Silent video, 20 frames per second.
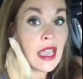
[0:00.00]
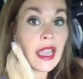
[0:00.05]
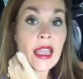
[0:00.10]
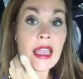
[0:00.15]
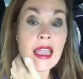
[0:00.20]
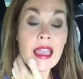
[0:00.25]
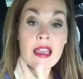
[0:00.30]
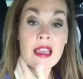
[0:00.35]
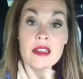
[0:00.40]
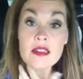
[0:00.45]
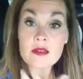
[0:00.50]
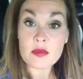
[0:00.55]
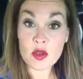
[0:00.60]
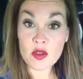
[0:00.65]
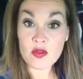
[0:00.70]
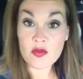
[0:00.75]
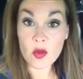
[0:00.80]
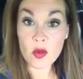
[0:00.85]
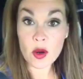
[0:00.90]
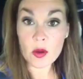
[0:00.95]
and
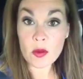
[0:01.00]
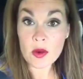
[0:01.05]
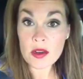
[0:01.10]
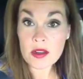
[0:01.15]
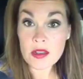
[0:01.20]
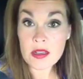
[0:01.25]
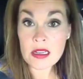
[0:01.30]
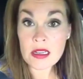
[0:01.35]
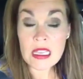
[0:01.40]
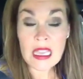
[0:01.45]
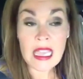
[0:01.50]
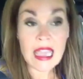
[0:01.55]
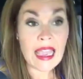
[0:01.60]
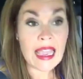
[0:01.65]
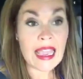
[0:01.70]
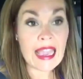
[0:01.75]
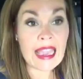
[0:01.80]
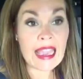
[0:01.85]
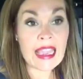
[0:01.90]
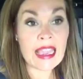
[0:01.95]
move forward.
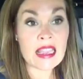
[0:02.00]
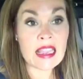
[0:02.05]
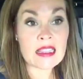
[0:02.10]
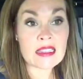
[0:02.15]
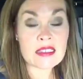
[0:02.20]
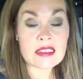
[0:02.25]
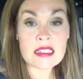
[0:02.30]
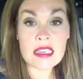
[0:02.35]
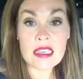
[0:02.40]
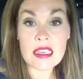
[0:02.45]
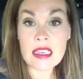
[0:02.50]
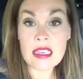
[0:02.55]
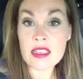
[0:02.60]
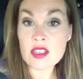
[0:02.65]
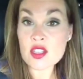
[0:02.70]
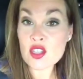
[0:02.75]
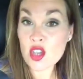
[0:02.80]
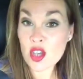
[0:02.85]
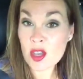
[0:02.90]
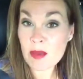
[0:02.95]
And
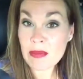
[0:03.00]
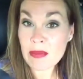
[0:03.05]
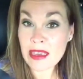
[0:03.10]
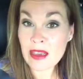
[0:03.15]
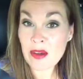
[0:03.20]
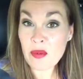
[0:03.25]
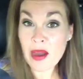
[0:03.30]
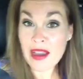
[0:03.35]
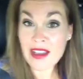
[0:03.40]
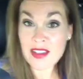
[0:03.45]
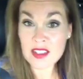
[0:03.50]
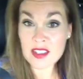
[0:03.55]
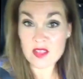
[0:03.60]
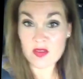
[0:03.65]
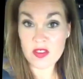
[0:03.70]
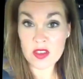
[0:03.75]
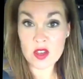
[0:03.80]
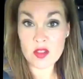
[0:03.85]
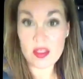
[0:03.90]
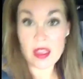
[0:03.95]
it took me a while
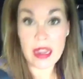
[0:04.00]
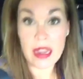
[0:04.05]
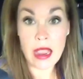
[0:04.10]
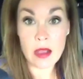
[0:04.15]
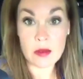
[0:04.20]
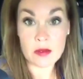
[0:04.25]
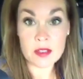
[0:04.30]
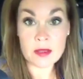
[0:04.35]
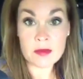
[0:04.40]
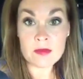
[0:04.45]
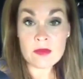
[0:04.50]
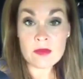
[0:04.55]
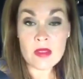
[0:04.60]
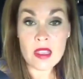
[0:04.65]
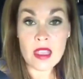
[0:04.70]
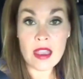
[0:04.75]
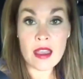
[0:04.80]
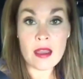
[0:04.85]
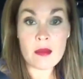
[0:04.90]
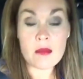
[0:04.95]
to figure that out.
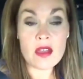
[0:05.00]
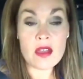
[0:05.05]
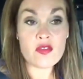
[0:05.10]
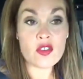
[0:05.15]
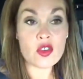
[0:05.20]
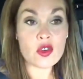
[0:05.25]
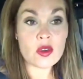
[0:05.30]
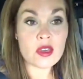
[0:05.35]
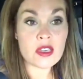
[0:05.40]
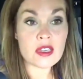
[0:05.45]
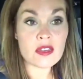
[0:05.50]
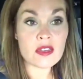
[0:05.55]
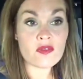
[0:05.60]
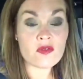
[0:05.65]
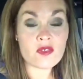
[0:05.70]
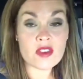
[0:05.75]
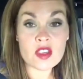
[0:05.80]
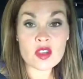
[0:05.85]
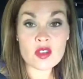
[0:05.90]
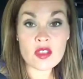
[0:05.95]
Um, if you could
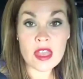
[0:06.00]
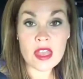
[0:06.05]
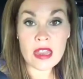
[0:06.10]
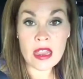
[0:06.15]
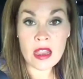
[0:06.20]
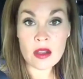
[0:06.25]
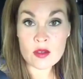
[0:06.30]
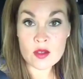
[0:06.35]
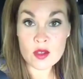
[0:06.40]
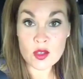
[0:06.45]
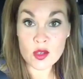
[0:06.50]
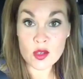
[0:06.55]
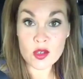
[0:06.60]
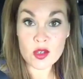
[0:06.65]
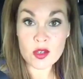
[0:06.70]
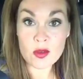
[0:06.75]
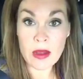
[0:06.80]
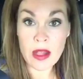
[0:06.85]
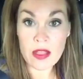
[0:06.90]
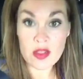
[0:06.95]
figure that out
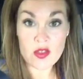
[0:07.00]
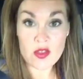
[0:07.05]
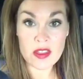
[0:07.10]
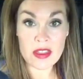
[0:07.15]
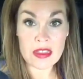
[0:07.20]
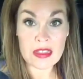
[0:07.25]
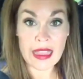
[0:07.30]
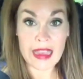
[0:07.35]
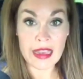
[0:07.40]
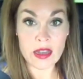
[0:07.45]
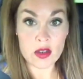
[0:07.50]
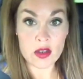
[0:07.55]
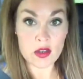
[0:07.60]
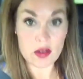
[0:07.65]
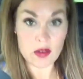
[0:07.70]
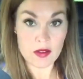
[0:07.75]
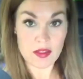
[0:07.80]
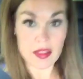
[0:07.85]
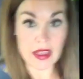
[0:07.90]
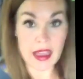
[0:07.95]
sooner rather than
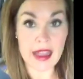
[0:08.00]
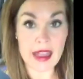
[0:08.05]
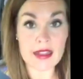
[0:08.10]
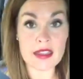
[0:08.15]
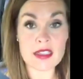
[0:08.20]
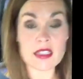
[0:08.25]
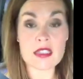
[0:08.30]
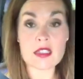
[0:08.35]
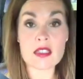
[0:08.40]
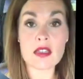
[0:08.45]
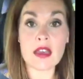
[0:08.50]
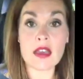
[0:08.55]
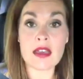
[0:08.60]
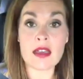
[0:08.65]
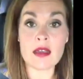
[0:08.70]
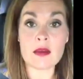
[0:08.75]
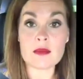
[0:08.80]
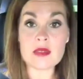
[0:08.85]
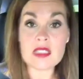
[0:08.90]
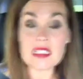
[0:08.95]
later, that
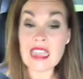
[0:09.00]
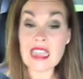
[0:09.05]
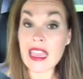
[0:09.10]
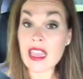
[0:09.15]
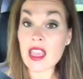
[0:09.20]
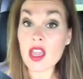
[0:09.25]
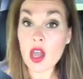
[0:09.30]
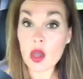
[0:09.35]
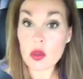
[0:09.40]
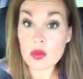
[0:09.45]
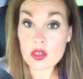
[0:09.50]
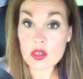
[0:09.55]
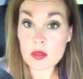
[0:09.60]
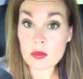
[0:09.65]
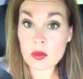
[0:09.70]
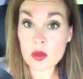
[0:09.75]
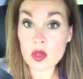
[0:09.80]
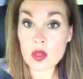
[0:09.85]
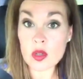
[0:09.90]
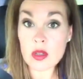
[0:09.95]
um, staying
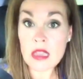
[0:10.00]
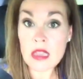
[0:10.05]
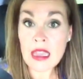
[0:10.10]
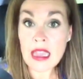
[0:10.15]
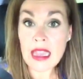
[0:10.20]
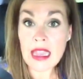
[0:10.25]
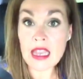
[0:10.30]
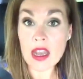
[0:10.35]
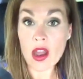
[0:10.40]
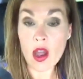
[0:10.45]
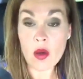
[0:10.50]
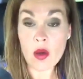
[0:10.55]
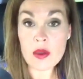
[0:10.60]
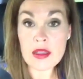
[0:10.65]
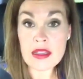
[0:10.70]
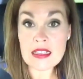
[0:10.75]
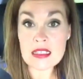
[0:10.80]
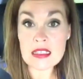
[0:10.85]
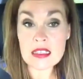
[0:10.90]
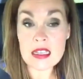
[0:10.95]
coachable and
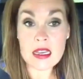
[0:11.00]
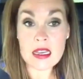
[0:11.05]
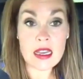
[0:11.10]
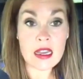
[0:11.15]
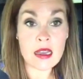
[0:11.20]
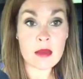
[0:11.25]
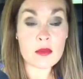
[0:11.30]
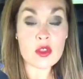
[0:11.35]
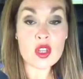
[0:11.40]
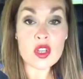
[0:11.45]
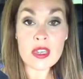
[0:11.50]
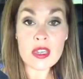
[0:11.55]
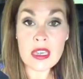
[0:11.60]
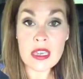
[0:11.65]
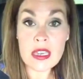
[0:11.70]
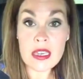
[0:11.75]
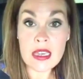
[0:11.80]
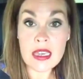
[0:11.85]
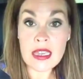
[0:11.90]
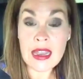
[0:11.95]
always um,
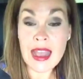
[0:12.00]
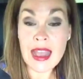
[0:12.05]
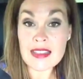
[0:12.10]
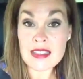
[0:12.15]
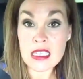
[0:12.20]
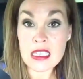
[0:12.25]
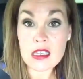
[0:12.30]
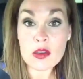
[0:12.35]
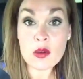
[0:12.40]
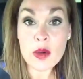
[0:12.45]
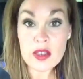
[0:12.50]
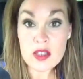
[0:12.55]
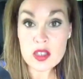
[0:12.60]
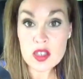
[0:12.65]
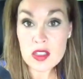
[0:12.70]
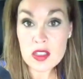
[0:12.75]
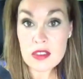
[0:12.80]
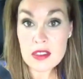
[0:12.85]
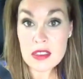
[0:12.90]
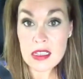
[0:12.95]
looking and asking
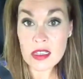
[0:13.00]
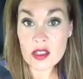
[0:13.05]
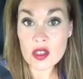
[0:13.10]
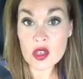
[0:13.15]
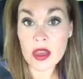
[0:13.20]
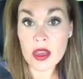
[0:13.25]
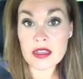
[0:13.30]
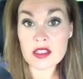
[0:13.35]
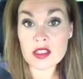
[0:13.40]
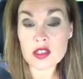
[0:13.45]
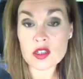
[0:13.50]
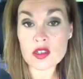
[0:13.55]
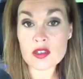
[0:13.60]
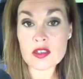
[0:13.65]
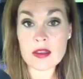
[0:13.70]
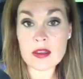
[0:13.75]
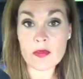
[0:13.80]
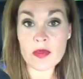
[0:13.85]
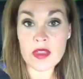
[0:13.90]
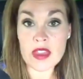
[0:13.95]
questions and trying to
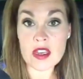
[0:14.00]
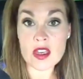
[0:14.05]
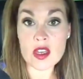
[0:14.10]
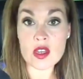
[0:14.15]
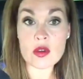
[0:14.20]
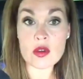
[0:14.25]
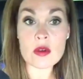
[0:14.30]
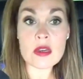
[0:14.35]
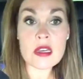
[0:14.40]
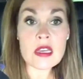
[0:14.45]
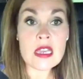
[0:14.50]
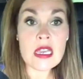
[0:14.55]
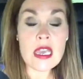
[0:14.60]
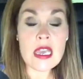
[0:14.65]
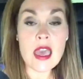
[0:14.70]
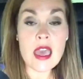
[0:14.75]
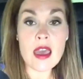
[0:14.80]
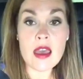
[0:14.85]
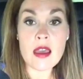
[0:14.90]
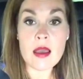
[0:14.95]
learn something new.
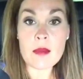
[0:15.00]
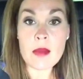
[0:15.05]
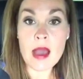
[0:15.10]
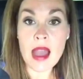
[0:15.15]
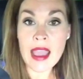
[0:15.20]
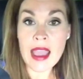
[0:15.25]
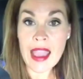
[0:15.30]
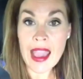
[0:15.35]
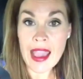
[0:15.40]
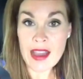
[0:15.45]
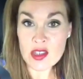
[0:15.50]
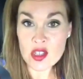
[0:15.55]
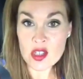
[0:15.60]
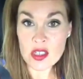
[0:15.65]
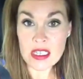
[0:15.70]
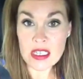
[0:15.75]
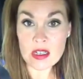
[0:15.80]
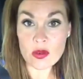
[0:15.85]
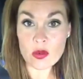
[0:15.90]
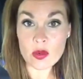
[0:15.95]
Um, I
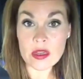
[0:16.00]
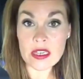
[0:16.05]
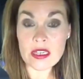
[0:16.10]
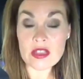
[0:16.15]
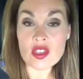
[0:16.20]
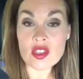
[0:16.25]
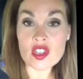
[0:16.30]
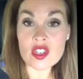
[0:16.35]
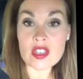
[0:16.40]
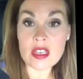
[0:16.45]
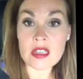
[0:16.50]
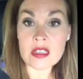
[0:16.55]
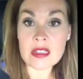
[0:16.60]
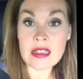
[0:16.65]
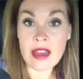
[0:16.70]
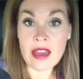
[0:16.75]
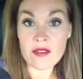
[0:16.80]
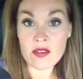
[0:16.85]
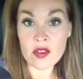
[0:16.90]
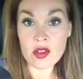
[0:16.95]
actually had reached a
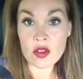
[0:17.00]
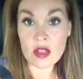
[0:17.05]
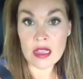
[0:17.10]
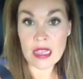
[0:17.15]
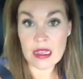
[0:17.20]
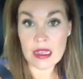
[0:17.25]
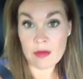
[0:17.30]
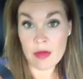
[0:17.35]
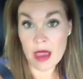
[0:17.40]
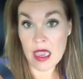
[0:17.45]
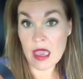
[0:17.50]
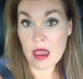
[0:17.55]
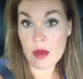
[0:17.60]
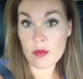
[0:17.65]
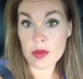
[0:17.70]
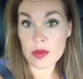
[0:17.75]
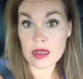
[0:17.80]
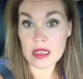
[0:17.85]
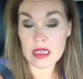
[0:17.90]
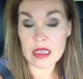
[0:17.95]
level in my
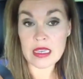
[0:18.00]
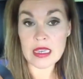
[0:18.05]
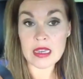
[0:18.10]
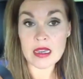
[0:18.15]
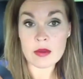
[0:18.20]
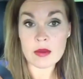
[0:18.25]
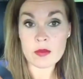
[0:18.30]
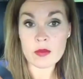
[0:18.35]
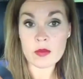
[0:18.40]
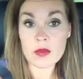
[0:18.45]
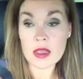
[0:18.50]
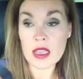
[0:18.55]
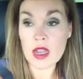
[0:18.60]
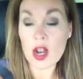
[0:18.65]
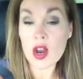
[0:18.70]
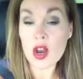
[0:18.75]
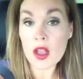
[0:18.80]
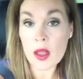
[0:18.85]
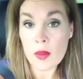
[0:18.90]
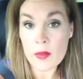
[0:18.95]
company, um,
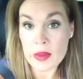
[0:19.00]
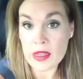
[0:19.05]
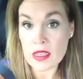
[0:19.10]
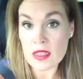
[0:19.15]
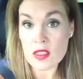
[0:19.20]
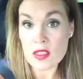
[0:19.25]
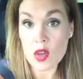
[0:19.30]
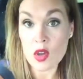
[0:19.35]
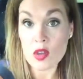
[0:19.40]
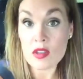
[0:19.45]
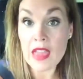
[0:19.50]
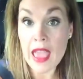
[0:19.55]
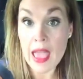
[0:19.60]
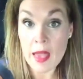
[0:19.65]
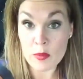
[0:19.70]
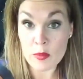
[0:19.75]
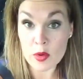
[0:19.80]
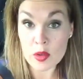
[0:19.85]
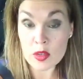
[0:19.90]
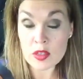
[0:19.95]
in our company, it's called
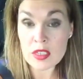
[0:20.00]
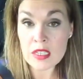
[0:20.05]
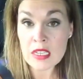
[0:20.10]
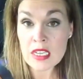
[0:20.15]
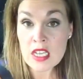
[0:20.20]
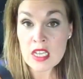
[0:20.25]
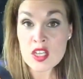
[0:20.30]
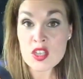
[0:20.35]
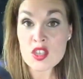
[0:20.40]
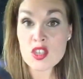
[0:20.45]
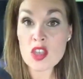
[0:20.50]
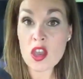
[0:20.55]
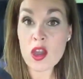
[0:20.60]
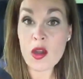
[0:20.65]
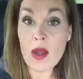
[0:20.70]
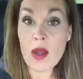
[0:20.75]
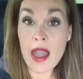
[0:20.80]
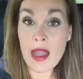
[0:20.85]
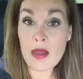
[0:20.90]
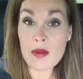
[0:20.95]
Emerald.
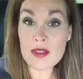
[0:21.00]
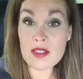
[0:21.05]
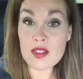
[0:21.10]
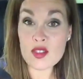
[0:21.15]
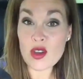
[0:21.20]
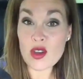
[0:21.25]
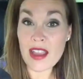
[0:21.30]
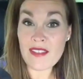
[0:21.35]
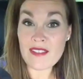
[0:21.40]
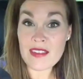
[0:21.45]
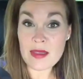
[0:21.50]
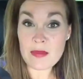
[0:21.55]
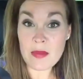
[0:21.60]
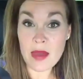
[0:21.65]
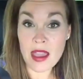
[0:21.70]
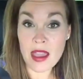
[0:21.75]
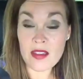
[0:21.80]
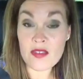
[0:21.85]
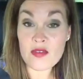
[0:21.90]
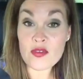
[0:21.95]
So I was driving
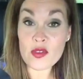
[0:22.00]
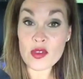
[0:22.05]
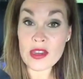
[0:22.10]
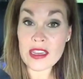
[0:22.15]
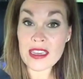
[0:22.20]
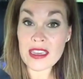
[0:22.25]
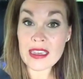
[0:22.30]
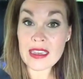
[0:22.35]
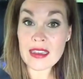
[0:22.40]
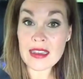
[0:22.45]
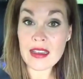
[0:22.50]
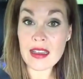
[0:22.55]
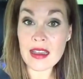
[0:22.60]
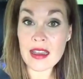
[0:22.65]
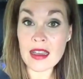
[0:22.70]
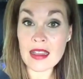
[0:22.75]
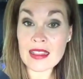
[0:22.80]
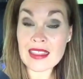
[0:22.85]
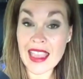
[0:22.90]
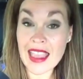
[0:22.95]
my free
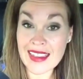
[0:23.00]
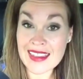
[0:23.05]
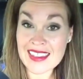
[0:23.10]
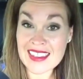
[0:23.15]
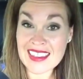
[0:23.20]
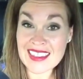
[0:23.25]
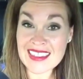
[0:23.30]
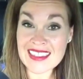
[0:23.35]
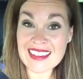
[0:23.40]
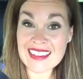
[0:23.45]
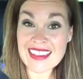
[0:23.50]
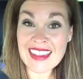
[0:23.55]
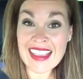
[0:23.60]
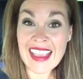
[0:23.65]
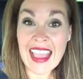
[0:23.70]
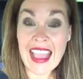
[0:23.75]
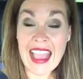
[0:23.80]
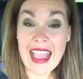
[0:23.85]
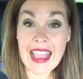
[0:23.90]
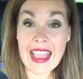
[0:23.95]
uh, Lexus
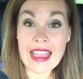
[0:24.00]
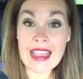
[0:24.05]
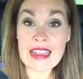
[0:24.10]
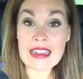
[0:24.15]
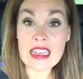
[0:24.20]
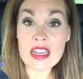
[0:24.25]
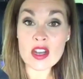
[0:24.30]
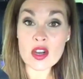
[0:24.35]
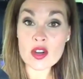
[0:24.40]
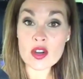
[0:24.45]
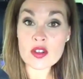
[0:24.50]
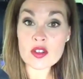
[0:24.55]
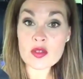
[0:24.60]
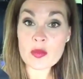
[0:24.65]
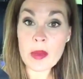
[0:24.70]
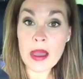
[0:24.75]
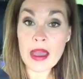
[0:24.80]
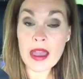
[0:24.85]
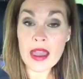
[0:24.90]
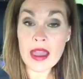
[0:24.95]
and had earned
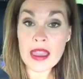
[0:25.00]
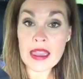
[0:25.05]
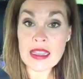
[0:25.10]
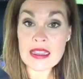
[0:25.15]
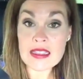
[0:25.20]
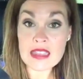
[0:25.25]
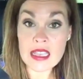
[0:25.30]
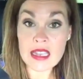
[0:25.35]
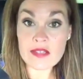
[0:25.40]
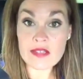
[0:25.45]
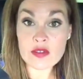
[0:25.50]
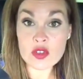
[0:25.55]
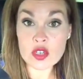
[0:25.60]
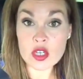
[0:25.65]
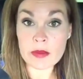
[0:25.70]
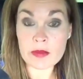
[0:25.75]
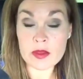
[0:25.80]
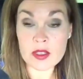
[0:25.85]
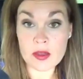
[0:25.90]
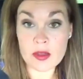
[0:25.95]
my incentive
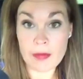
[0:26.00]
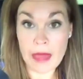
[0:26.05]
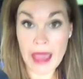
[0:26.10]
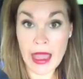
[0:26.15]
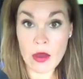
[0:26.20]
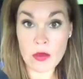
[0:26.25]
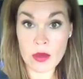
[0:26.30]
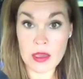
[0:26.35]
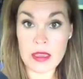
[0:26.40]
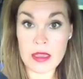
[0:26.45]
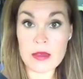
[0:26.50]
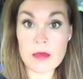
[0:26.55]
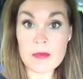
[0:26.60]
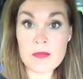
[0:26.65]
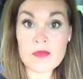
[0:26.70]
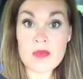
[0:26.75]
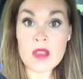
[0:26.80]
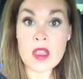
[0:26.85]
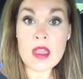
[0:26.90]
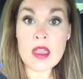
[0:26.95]
trip to Maui.
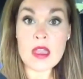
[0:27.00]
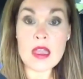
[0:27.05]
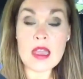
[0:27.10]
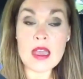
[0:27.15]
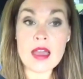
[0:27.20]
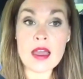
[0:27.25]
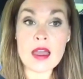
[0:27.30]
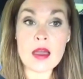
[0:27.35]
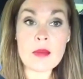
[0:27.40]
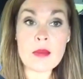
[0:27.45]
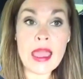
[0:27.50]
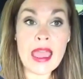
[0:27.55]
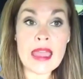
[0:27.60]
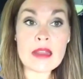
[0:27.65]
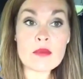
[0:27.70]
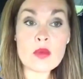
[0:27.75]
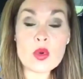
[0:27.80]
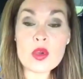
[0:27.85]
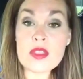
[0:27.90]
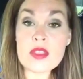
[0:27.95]
Um,
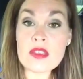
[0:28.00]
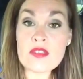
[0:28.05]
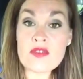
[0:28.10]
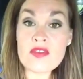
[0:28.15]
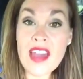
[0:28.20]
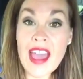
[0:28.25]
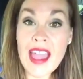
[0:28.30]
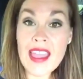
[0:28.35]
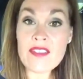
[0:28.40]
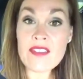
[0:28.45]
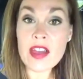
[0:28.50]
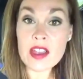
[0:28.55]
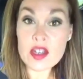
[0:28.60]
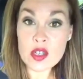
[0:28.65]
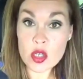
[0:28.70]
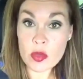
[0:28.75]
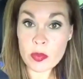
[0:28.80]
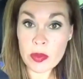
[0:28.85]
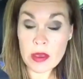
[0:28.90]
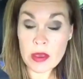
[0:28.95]
had more than
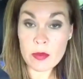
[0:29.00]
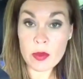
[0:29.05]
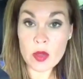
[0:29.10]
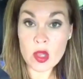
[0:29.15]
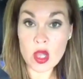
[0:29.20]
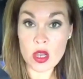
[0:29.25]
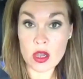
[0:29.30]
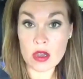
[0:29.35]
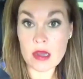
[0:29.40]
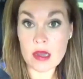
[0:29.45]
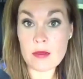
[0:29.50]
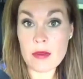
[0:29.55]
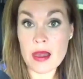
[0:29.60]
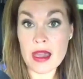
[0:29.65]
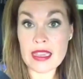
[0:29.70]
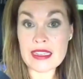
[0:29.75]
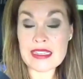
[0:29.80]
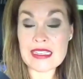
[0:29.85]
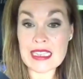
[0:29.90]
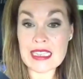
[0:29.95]
500 people on
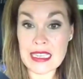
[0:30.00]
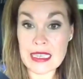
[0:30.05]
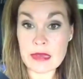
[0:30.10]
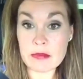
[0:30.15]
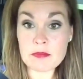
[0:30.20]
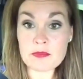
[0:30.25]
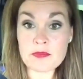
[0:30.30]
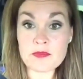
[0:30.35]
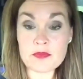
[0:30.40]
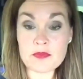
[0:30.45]
my team